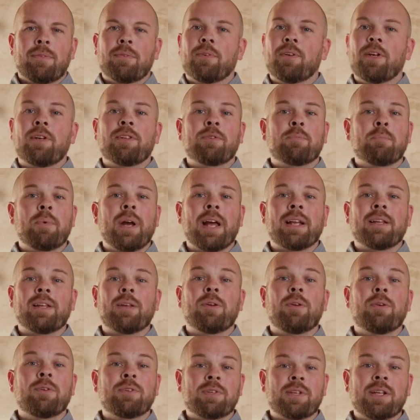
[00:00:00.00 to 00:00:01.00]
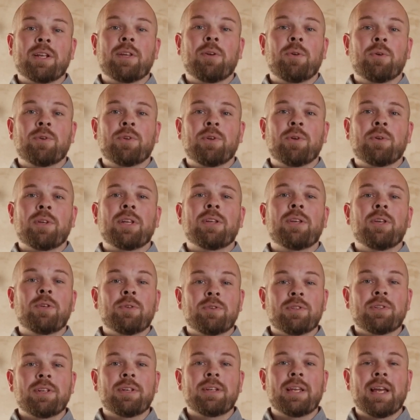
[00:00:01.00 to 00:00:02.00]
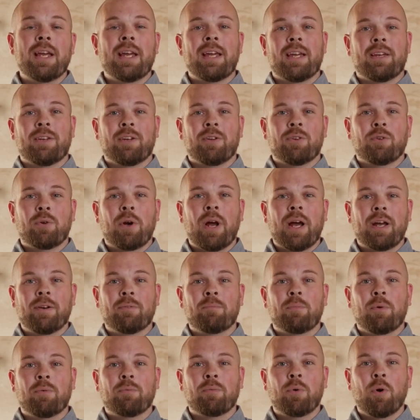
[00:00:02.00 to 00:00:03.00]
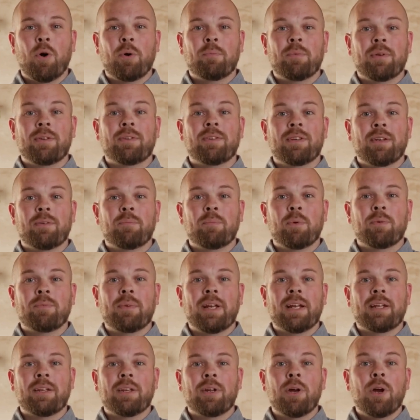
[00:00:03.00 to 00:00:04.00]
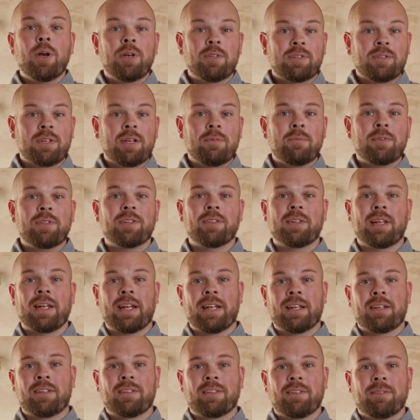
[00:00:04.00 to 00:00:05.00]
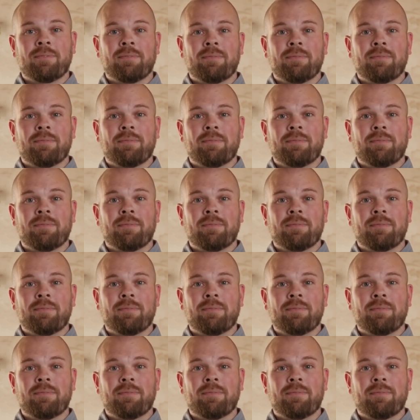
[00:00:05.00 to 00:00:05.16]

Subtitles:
Just practical skills you can use today to drive performance and prevent costly mistakes.